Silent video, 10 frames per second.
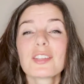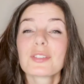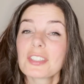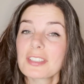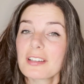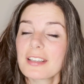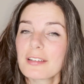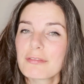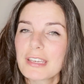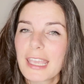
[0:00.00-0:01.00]
So just a little
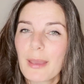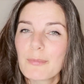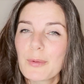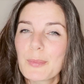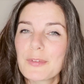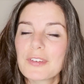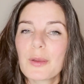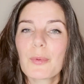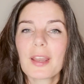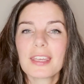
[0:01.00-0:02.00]
recap, we moved
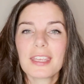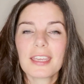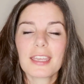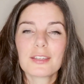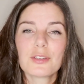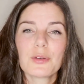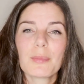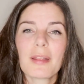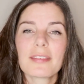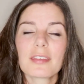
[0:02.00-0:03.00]
here 1 year and 2
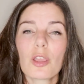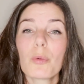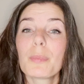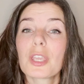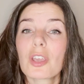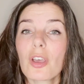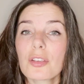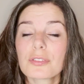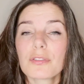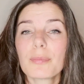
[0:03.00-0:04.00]
months ago
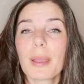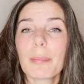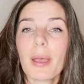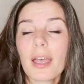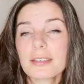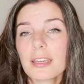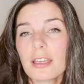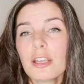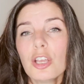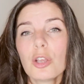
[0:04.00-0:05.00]
because of my
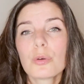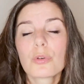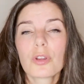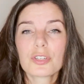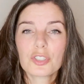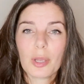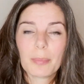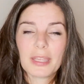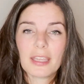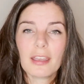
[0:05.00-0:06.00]
partner who got a job
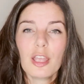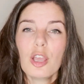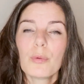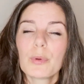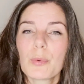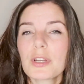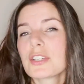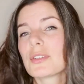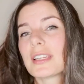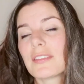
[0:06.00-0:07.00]
here. We wanted
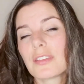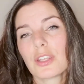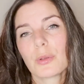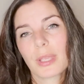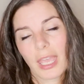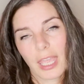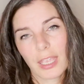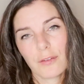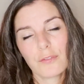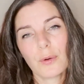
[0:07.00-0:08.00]
to leave the
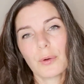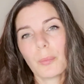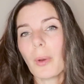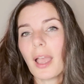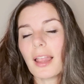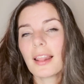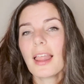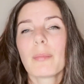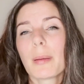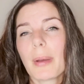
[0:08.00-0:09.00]
UK for a while
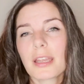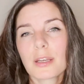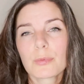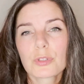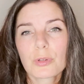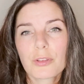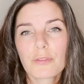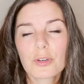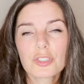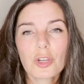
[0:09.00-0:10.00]
and my partner was looking
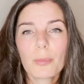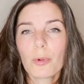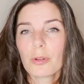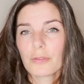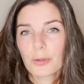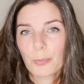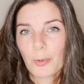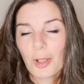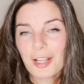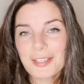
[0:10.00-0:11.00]
for a job all over the
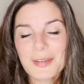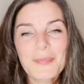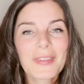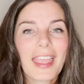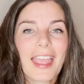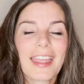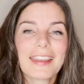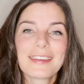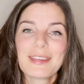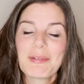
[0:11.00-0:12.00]
world.
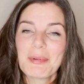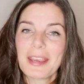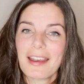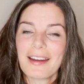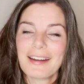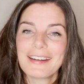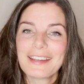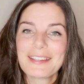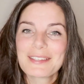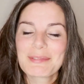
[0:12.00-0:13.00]
And here we are
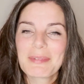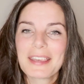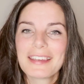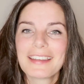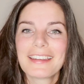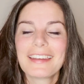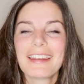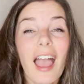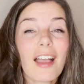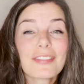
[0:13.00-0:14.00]
in
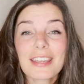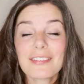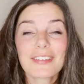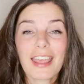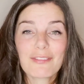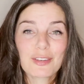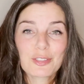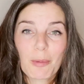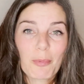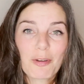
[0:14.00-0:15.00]
Sweden after even having
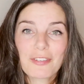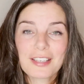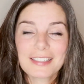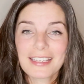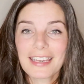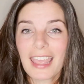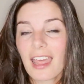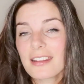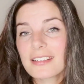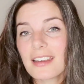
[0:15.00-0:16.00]
job offers in
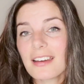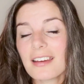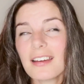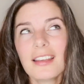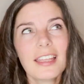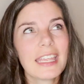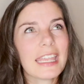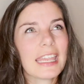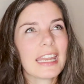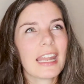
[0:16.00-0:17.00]
Canada,
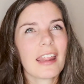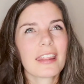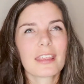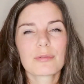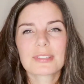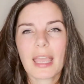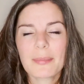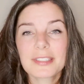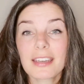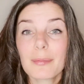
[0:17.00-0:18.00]
in I think it was
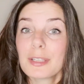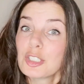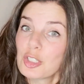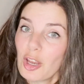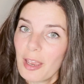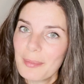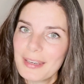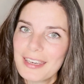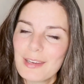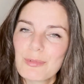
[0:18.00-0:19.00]
Amsterdam, in
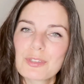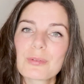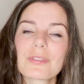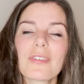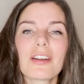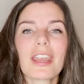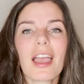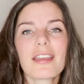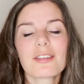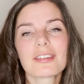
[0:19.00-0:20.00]
Germany, which was very
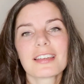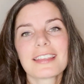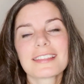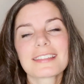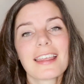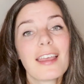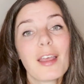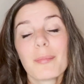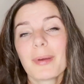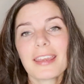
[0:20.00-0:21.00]
high on the list.
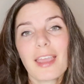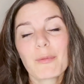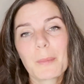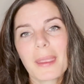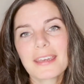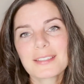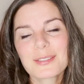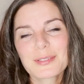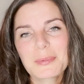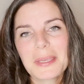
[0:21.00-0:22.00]
But yeah, we made it to
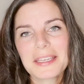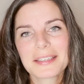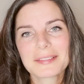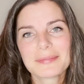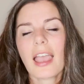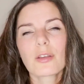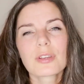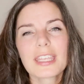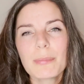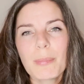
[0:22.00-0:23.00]
Sweden. I could
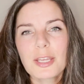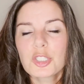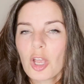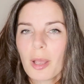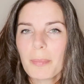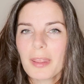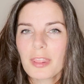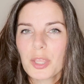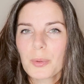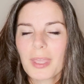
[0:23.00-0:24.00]
keep my job in
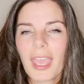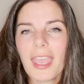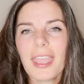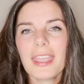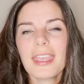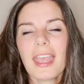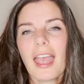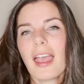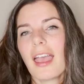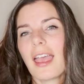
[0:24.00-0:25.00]
the UK
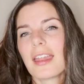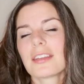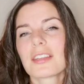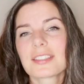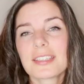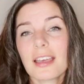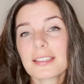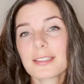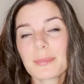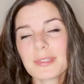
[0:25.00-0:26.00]
and
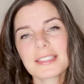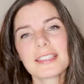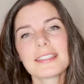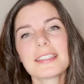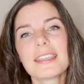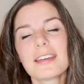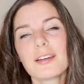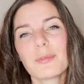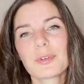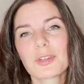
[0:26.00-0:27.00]
started a business
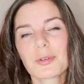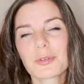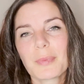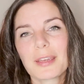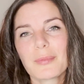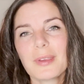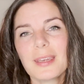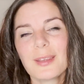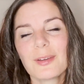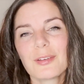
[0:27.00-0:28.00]
here, which I also made a
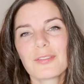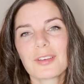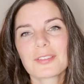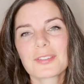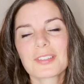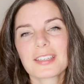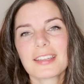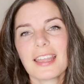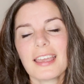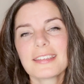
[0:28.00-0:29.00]
video if you're interested in
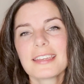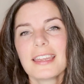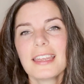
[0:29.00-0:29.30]
that.